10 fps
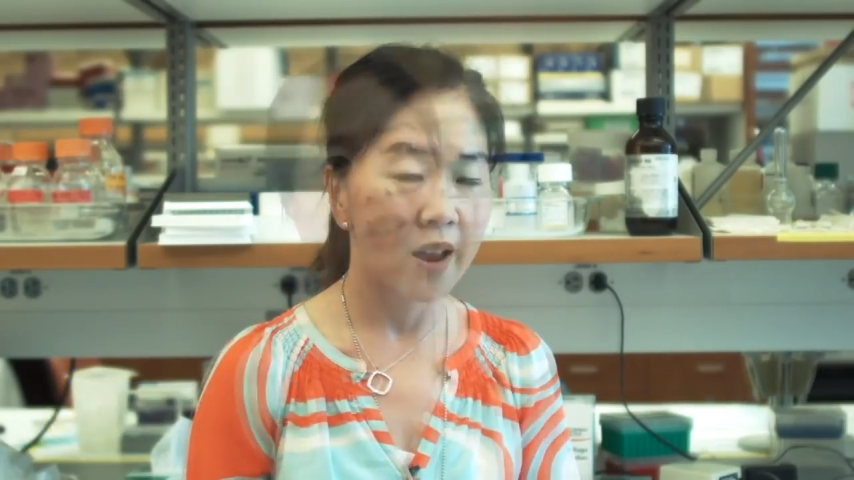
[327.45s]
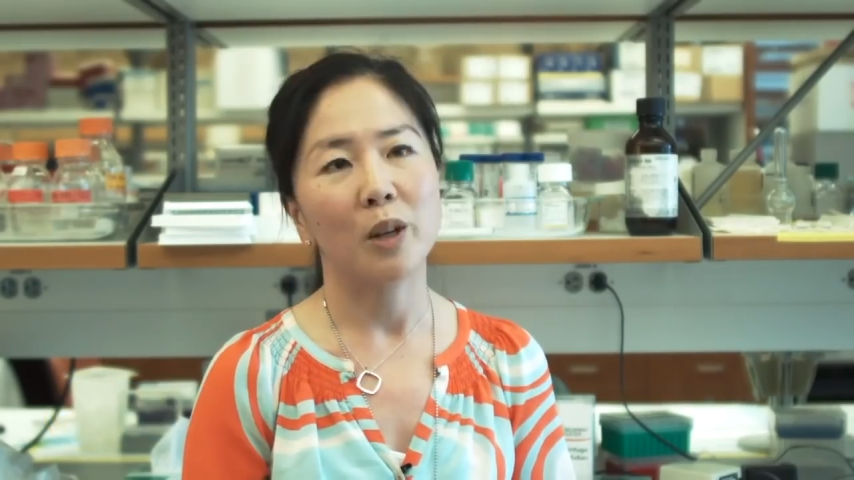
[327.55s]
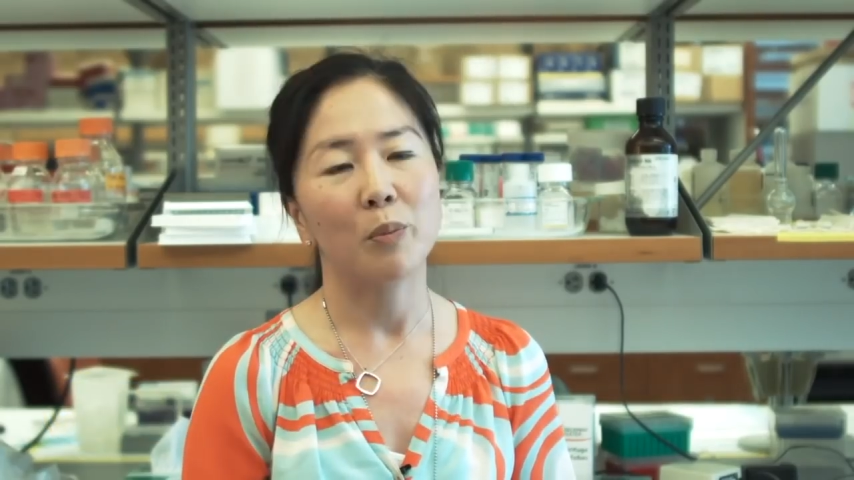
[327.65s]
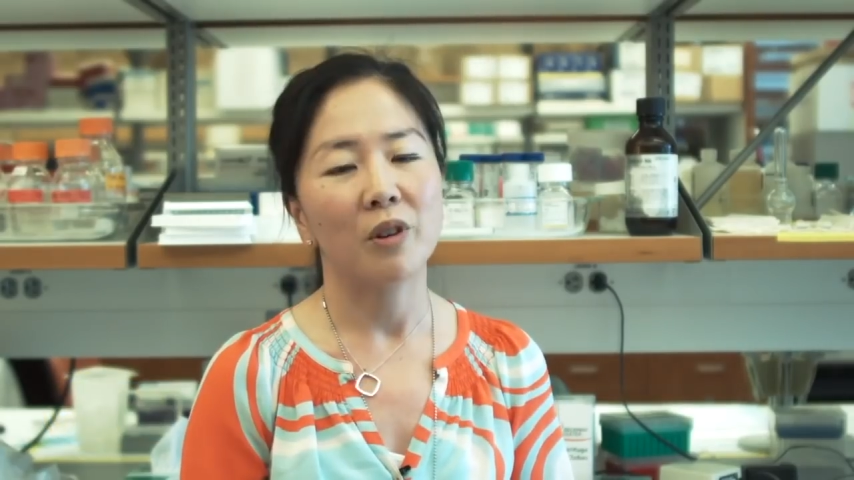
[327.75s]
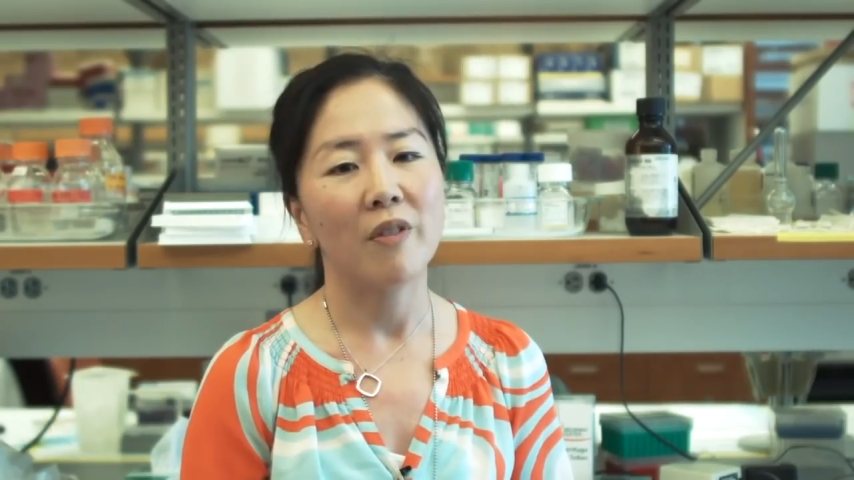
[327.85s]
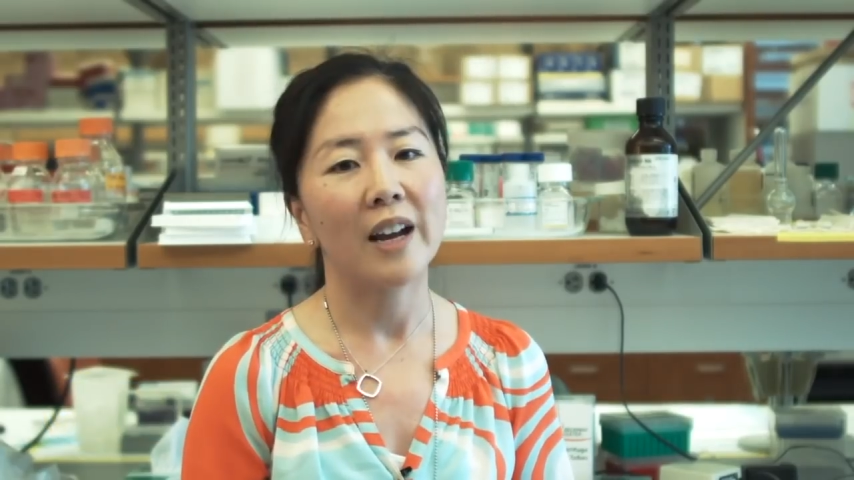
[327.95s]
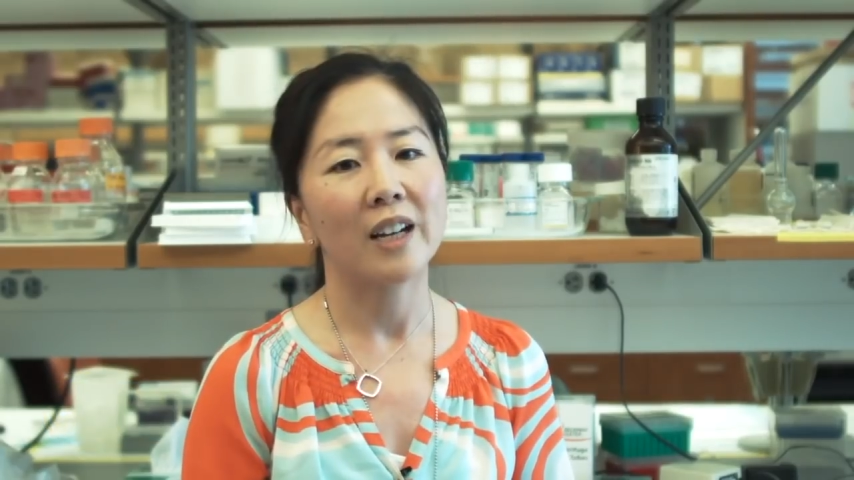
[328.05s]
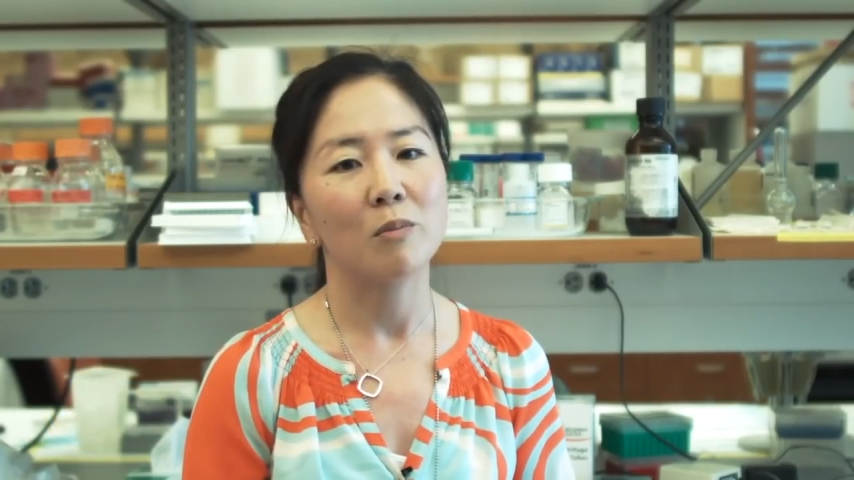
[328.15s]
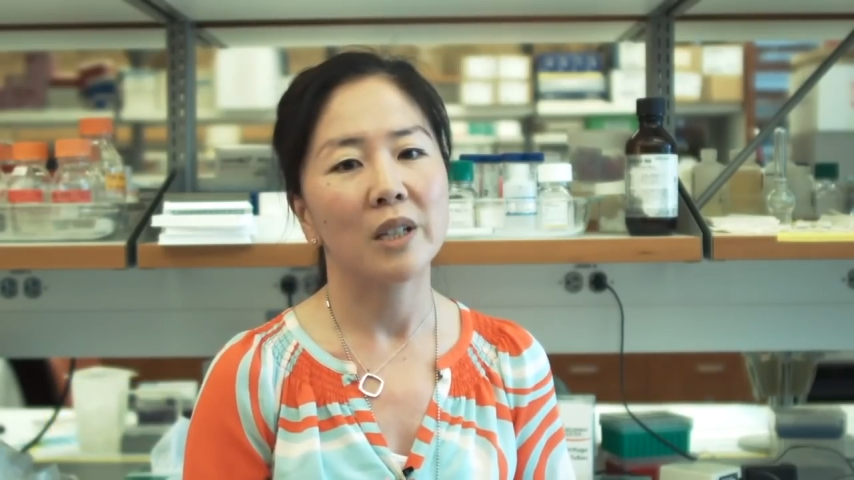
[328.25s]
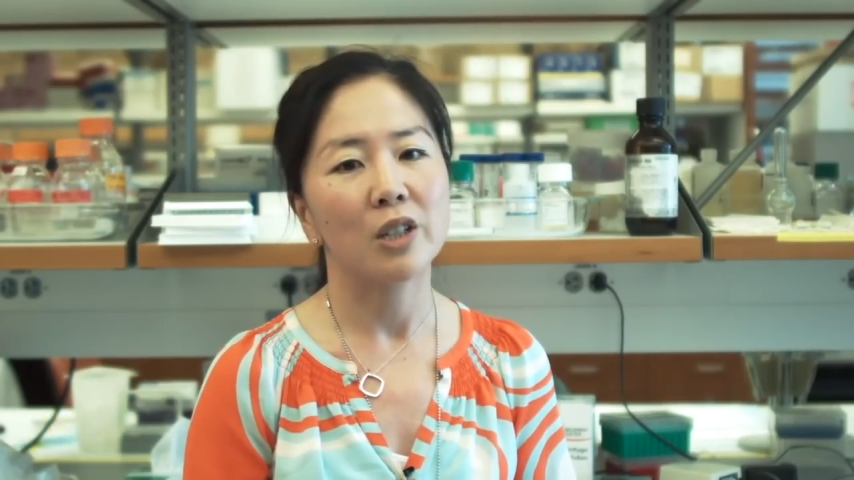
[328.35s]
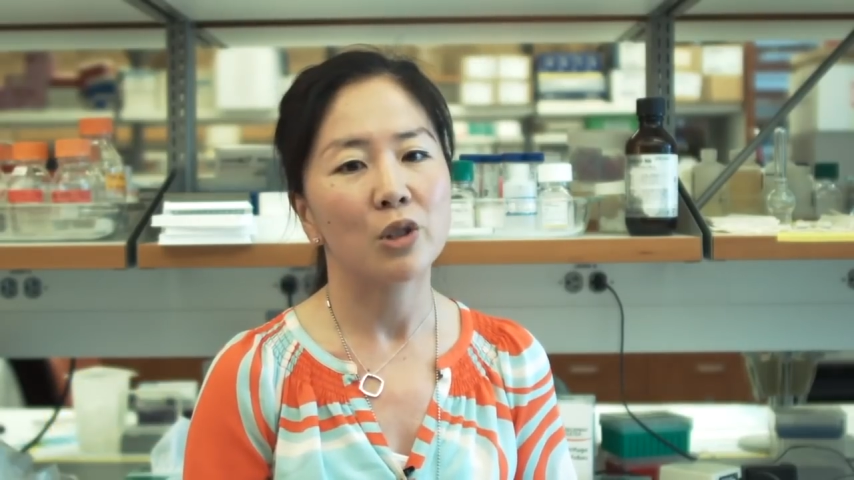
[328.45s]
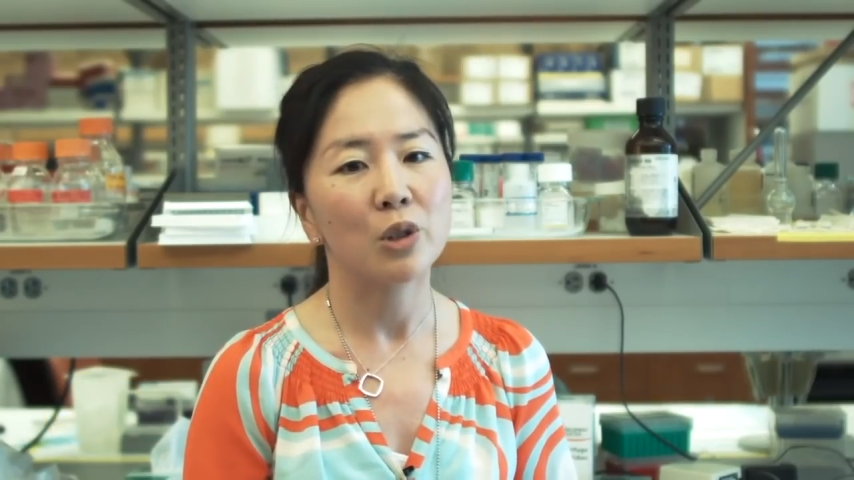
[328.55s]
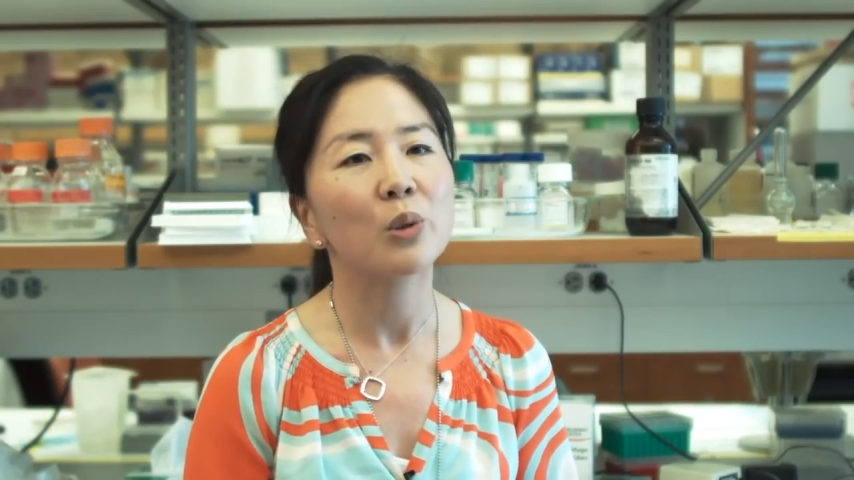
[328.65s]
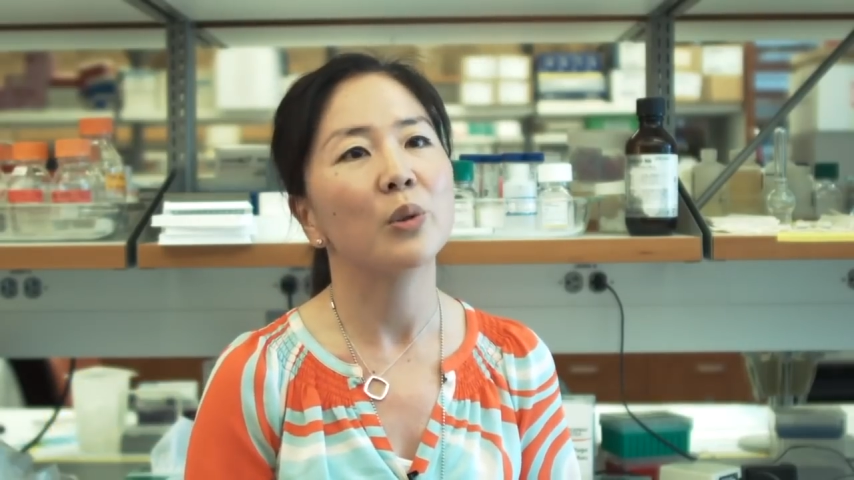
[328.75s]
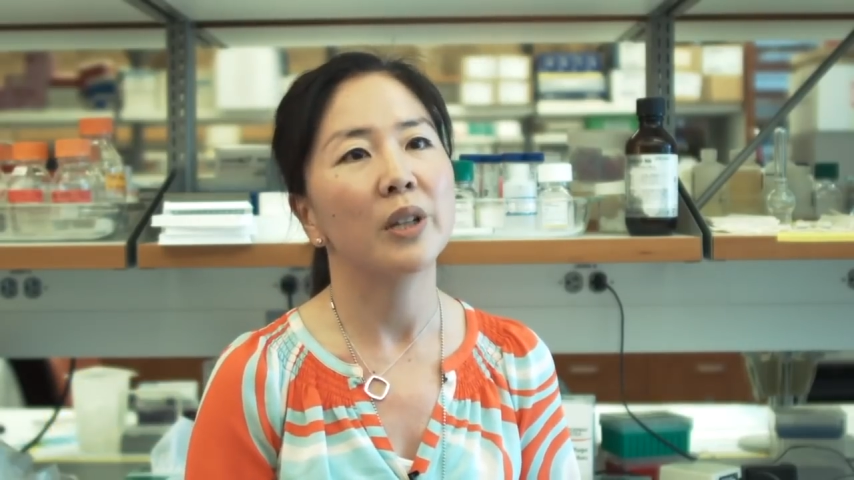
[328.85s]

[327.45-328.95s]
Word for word: It provided me two